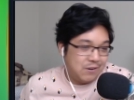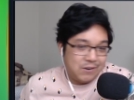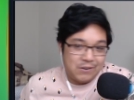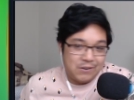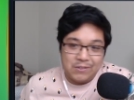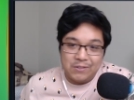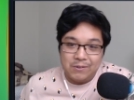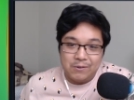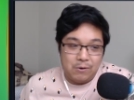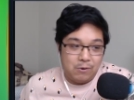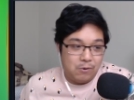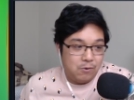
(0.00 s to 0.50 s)

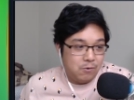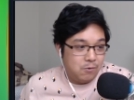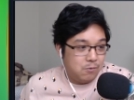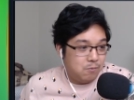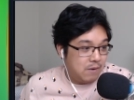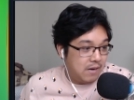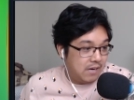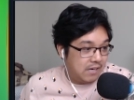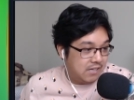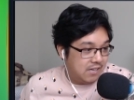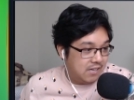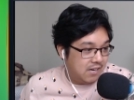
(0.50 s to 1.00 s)
Darth... Oh
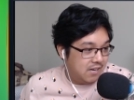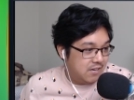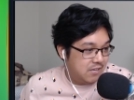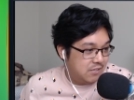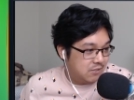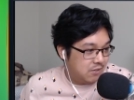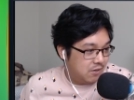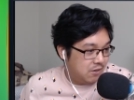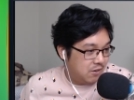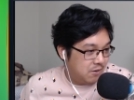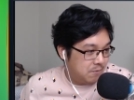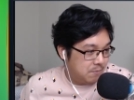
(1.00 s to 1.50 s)
my god,
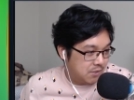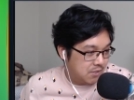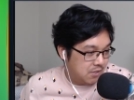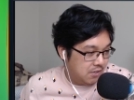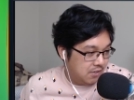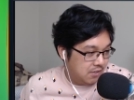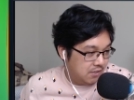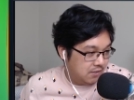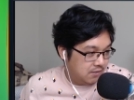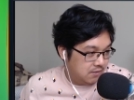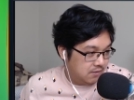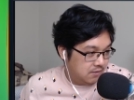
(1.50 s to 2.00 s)
his arm is
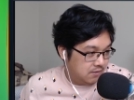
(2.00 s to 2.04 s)
gone.